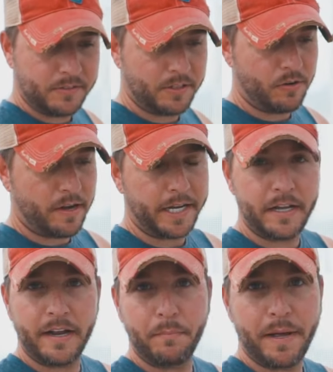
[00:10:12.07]
so I
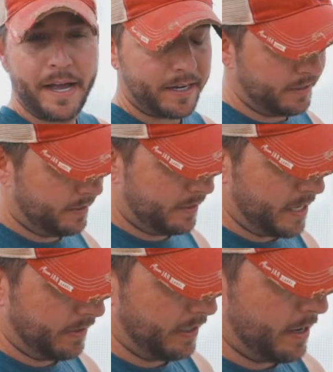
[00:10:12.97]
cut it back,
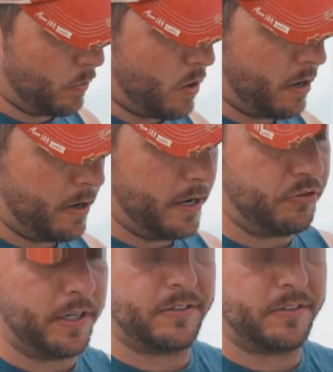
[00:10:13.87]
gave it a lot of water, and as you